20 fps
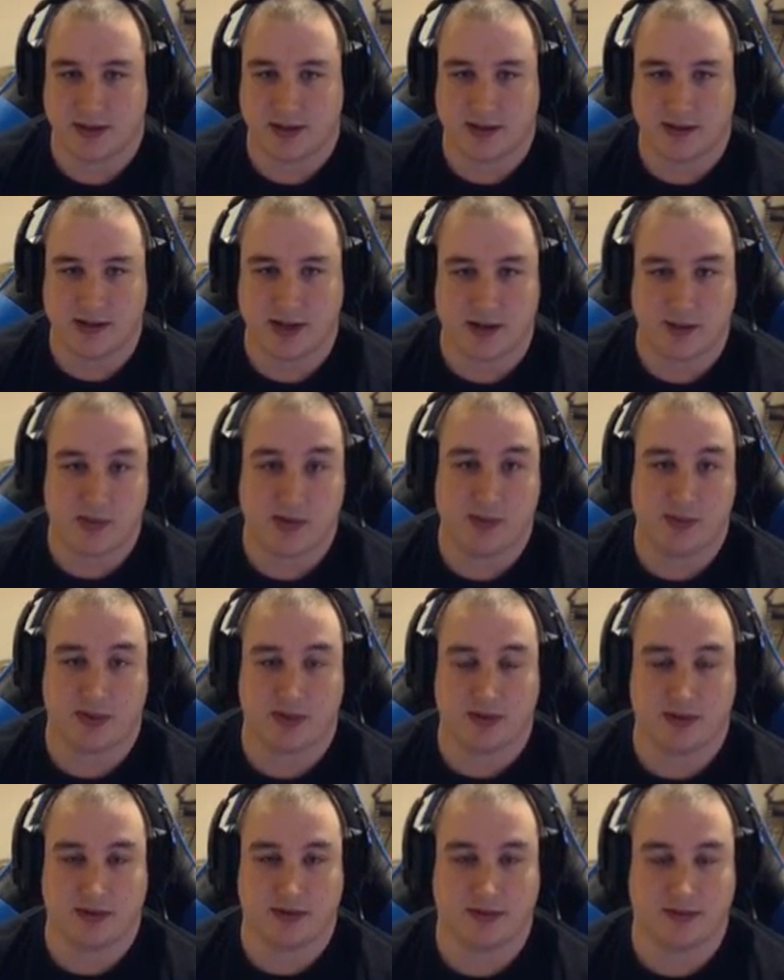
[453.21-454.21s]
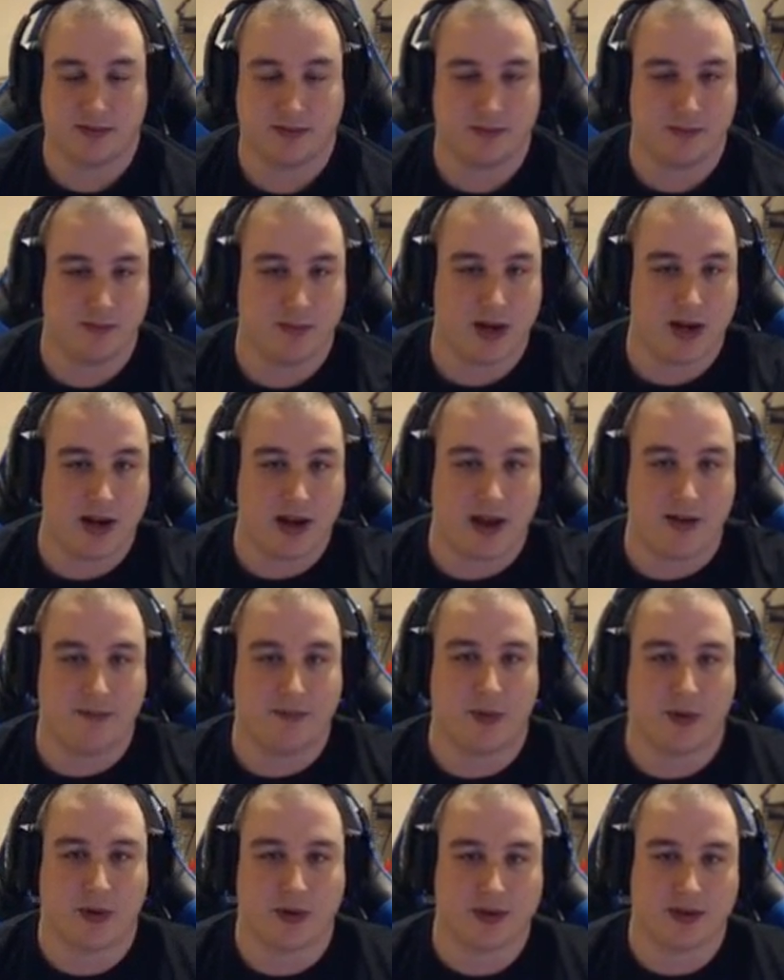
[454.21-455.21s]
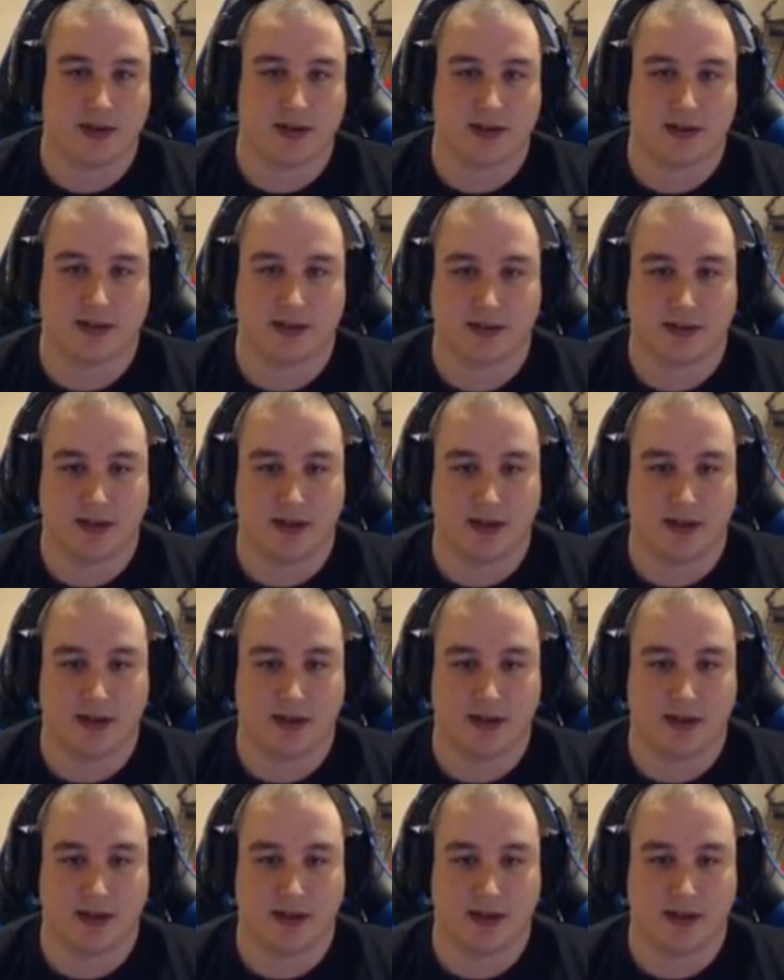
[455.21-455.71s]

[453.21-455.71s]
A lot of people might have more than this.